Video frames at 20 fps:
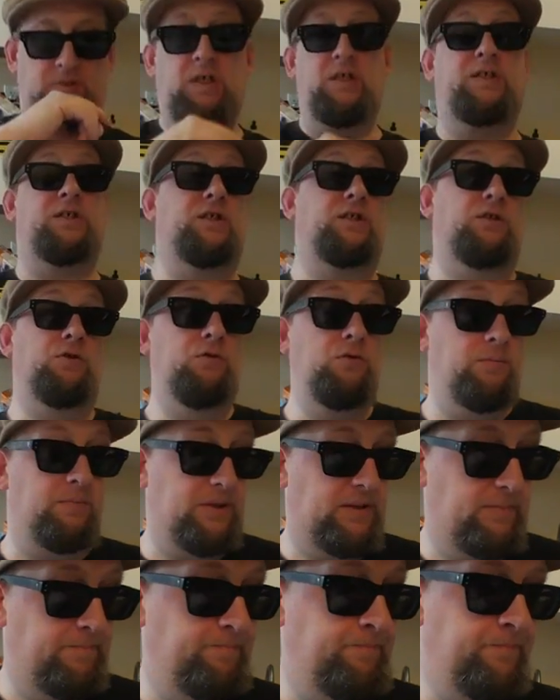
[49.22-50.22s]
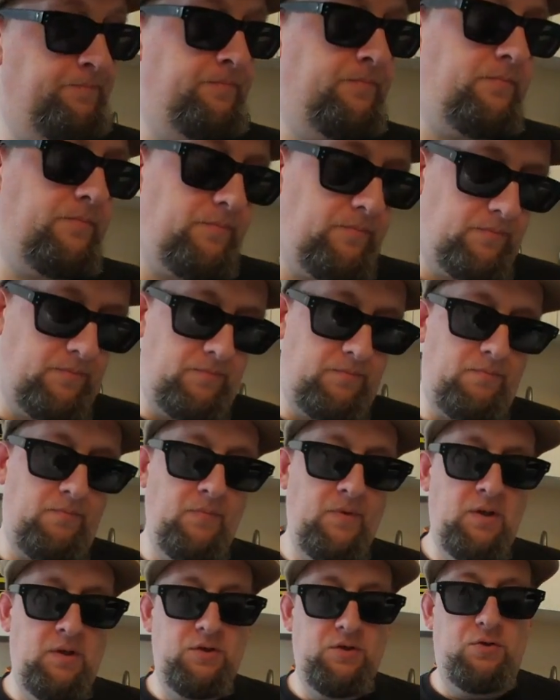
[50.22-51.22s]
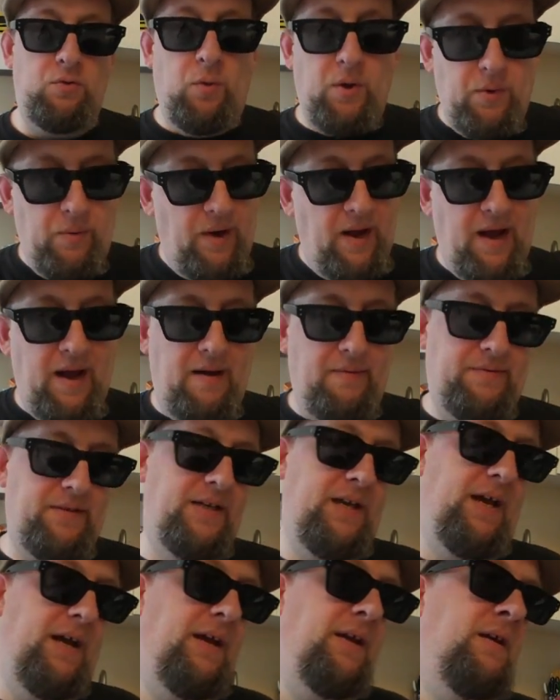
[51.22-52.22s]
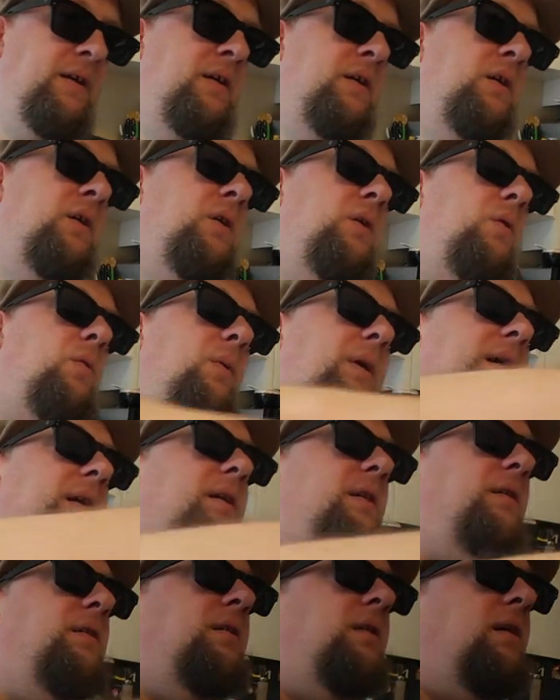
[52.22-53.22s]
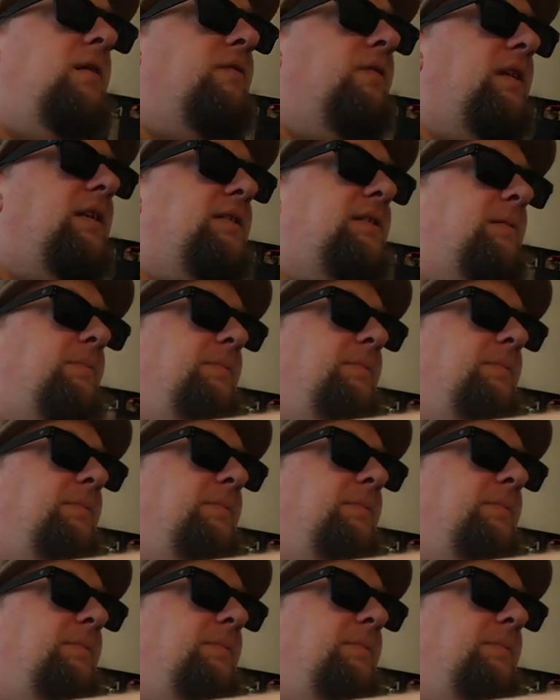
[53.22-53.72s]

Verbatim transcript: excuse me. So, what do I have today? Well, I've got